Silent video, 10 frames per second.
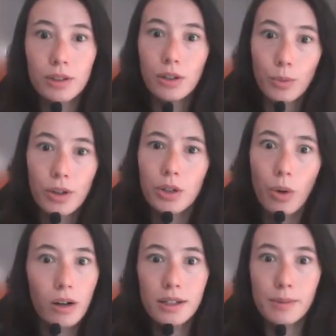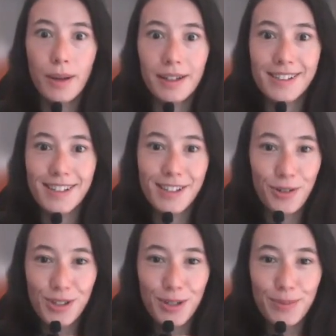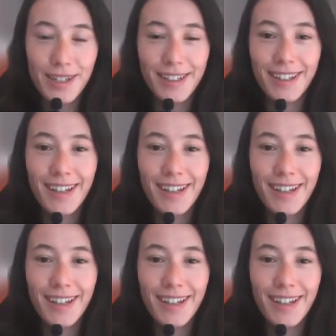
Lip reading: where you are in space. It's so zoomed in.